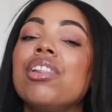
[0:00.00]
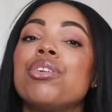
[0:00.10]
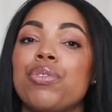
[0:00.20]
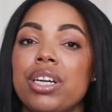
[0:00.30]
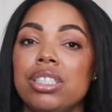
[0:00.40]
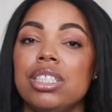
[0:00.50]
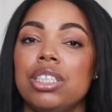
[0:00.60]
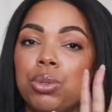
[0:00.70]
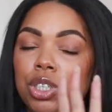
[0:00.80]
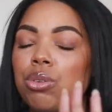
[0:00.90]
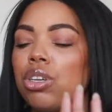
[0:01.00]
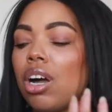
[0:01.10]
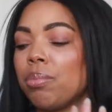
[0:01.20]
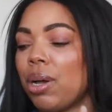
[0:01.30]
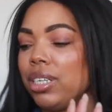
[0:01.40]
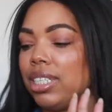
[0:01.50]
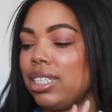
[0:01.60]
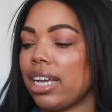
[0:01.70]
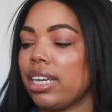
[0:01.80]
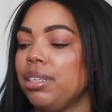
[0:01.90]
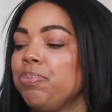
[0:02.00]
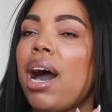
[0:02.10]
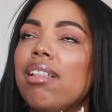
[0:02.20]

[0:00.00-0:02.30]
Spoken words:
other fragrances, which I'll talk about in a second.